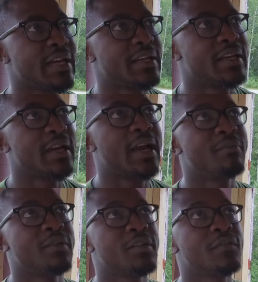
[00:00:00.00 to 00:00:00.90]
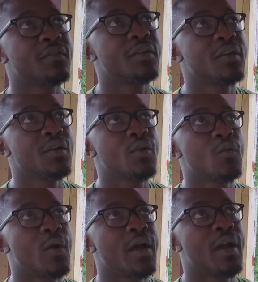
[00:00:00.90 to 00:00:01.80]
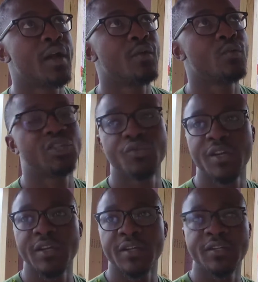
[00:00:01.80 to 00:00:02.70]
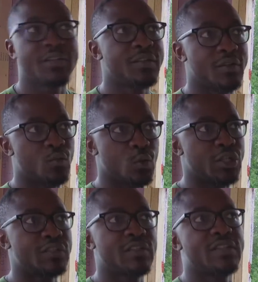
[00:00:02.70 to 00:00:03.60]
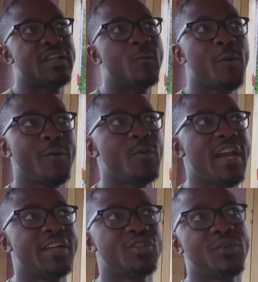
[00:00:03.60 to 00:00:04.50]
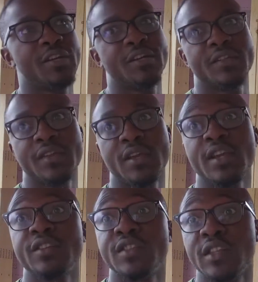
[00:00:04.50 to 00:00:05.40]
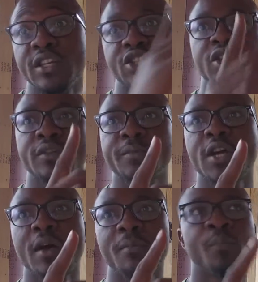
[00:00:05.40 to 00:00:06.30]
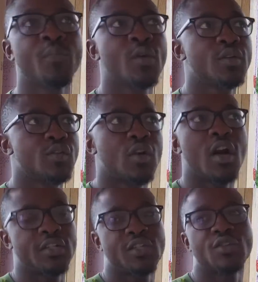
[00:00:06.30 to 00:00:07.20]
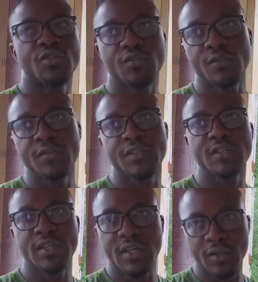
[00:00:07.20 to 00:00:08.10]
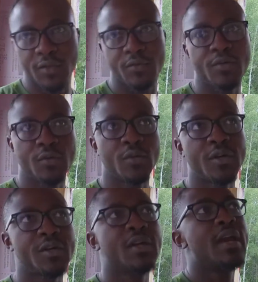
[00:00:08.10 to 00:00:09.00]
idea, I believe, where we treated the wood the same way we had treated the insulation up top, so cutting grooves through the wood